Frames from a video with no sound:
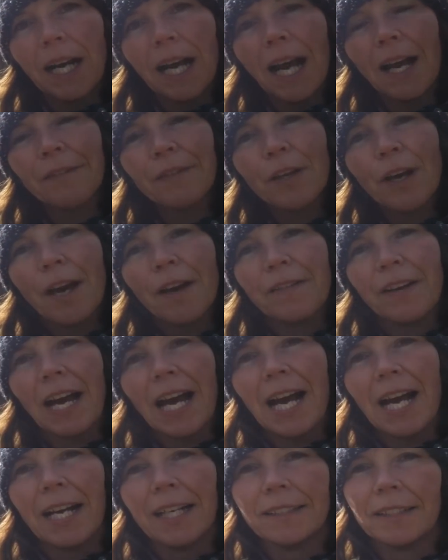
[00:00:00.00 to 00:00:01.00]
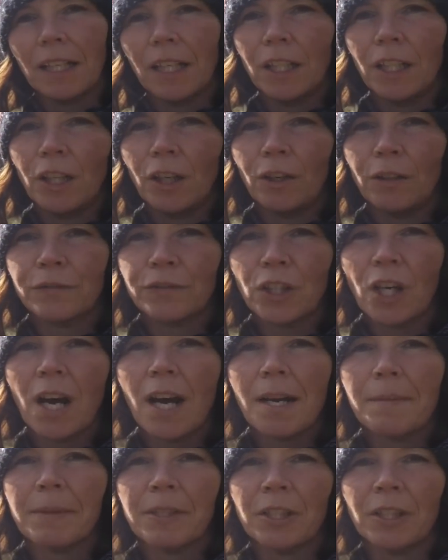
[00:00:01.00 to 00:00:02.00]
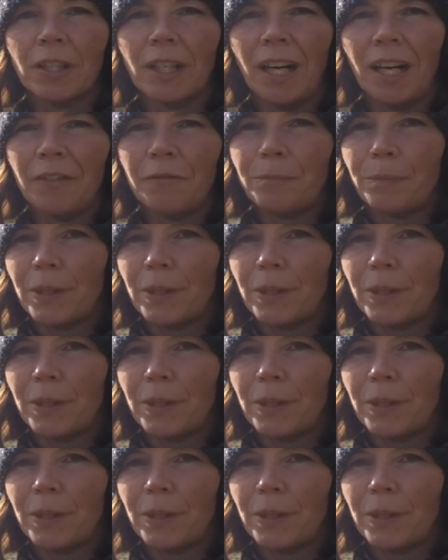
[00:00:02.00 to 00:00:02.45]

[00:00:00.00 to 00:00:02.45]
have you ever had a lot of time in your life